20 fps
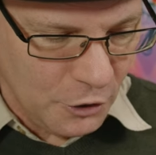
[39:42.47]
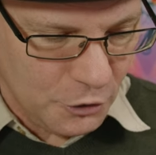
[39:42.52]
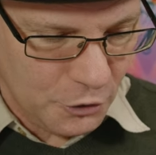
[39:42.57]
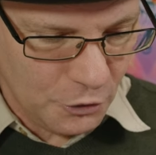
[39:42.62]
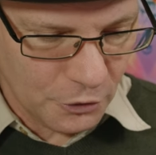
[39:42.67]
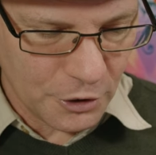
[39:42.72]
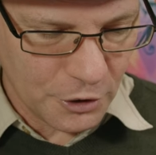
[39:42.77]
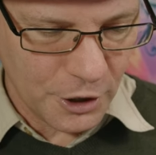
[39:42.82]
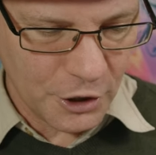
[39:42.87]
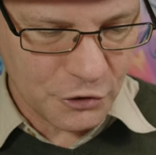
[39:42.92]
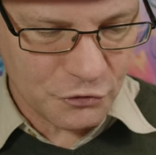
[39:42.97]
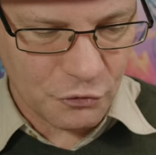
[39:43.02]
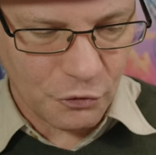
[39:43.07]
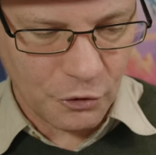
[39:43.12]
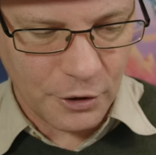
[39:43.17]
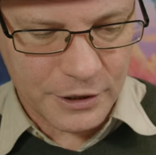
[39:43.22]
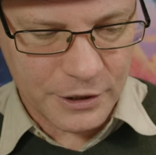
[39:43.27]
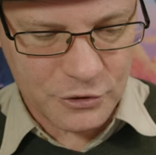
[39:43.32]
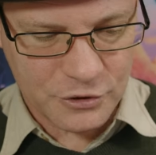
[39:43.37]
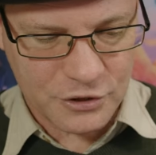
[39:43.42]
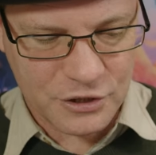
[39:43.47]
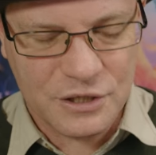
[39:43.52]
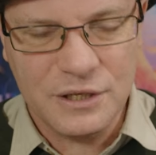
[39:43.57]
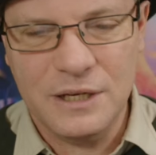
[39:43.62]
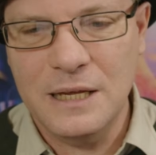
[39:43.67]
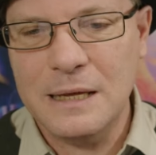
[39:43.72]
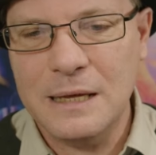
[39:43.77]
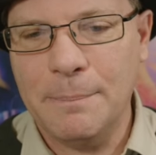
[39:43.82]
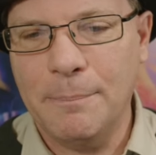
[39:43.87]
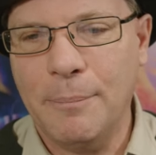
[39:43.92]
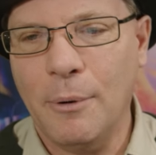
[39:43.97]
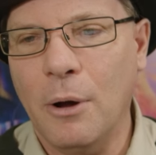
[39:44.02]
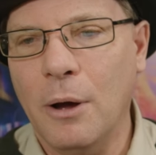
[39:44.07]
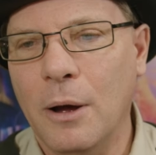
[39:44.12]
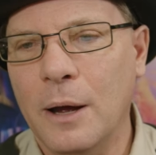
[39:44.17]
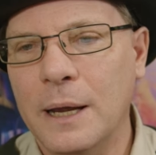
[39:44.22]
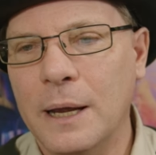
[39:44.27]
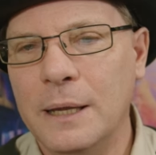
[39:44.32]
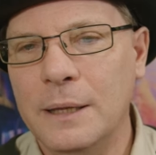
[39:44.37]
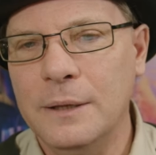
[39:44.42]
You're going to try to sneak
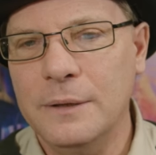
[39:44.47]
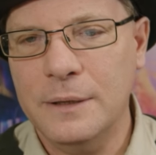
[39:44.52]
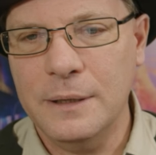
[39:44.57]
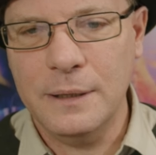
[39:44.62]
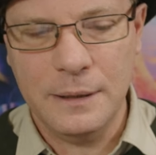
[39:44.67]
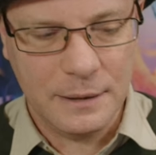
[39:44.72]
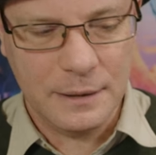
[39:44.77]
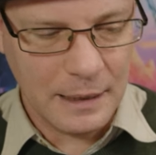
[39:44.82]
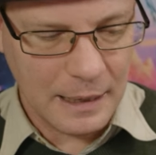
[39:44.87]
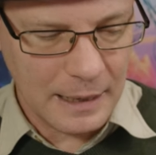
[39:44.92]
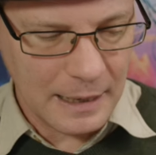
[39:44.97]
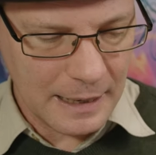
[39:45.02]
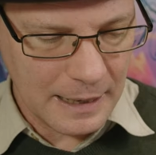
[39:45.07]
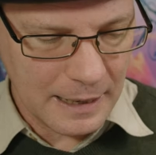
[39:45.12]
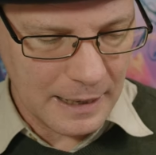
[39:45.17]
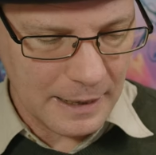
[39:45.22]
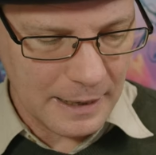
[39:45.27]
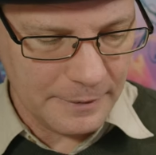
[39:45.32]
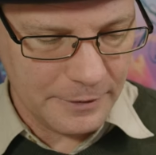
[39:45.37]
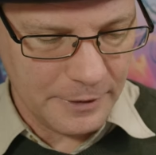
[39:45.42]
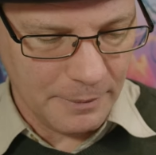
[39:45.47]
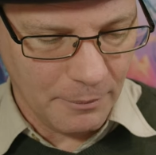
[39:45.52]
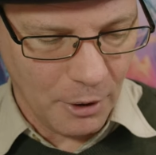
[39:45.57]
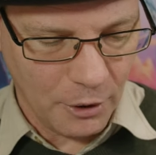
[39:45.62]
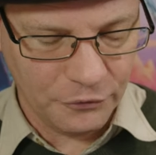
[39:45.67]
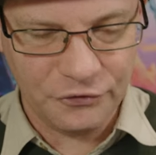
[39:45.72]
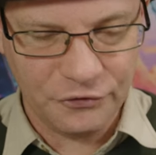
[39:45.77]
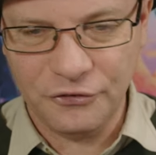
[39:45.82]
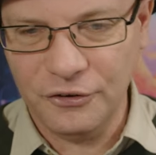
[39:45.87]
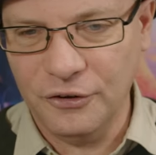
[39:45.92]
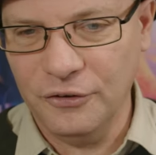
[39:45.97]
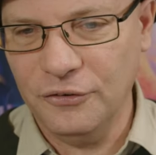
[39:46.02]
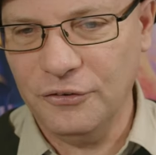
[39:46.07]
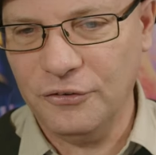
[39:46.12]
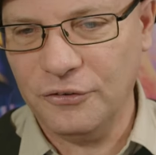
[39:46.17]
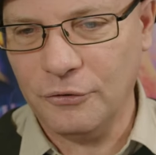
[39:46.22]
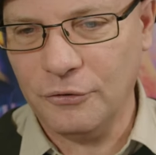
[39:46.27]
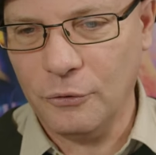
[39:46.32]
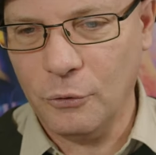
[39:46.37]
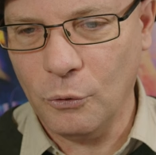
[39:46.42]
by the uh, the
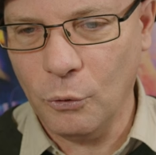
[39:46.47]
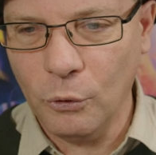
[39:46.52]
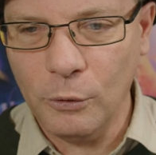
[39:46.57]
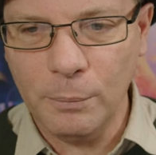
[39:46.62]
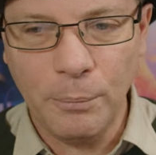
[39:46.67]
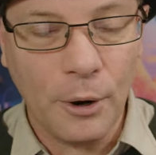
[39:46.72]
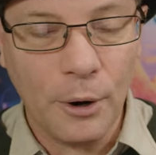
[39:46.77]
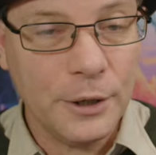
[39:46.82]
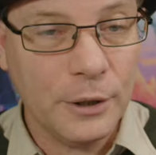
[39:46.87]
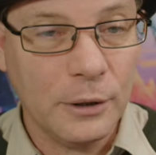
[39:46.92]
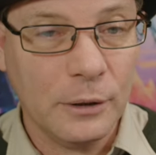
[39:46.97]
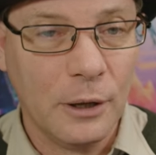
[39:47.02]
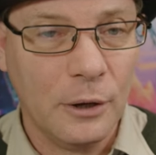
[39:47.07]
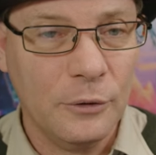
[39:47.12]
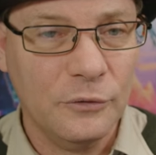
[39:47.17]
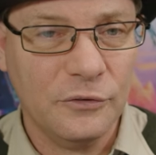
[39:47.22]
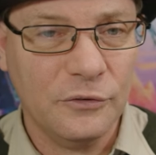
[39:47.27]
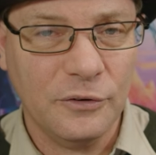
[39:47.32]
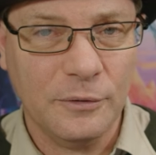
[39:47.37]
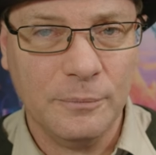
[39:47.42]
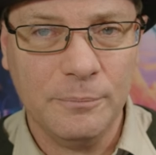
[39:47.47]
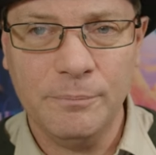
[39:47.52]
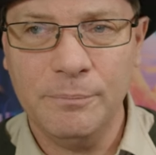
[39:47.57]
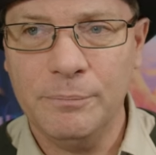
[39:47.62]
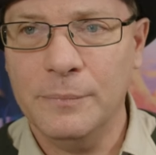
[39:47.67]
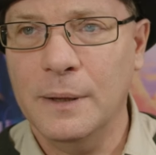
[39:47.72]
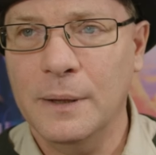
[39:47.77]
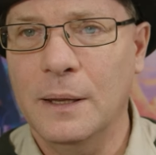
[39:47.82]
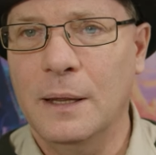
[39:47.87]
monsters all by your lonesome,